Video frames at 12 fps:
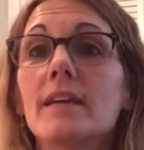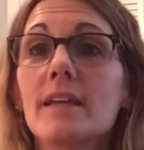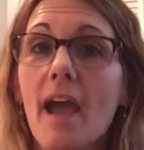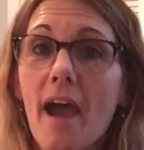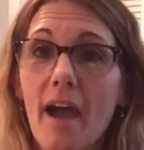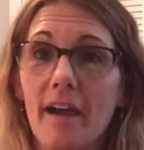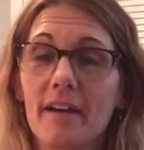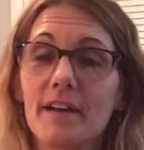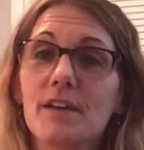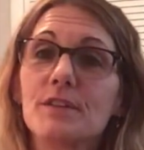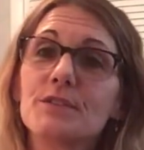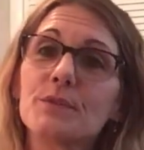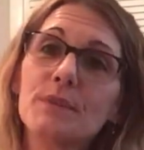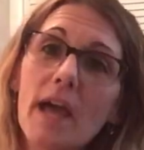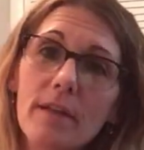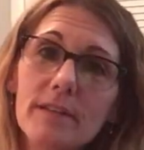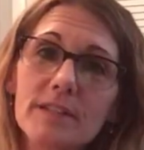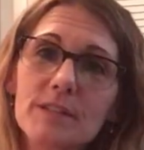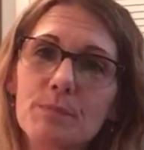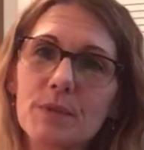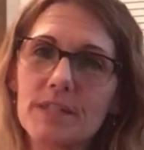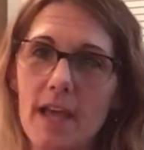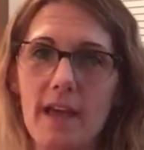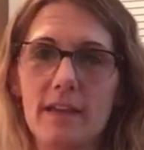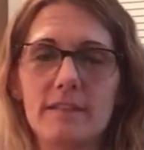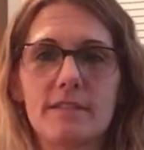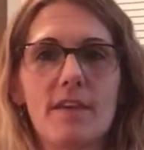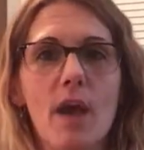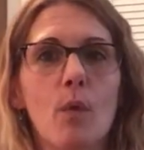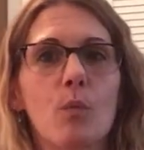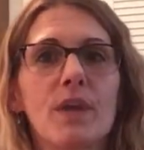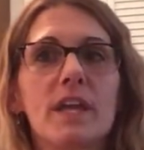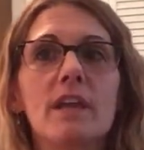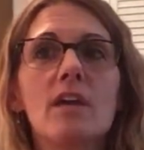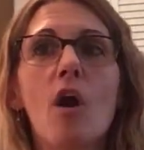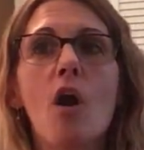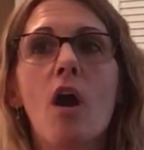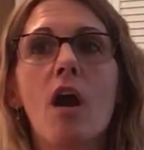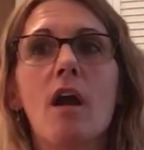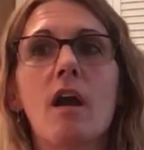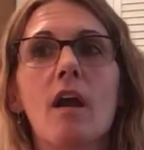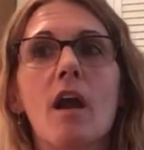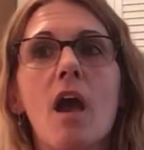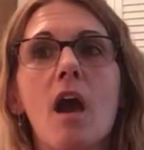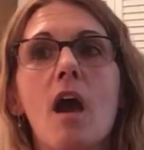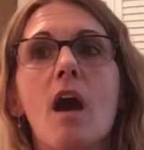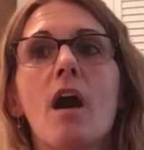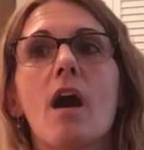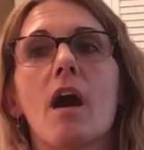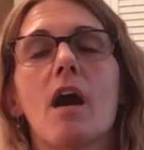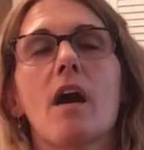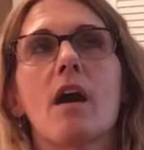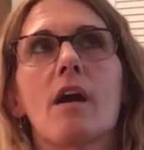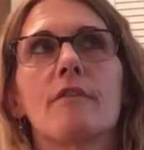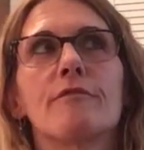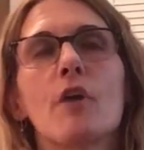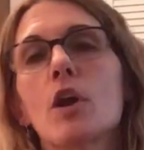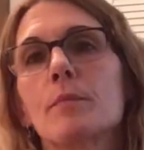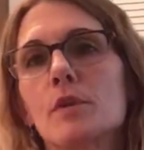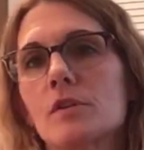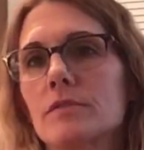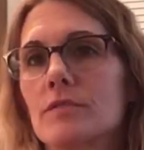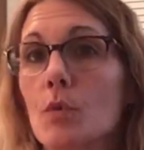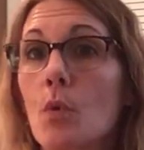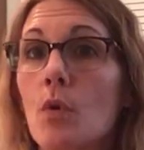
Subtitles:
Yeah. So now let's pretend that we are farmers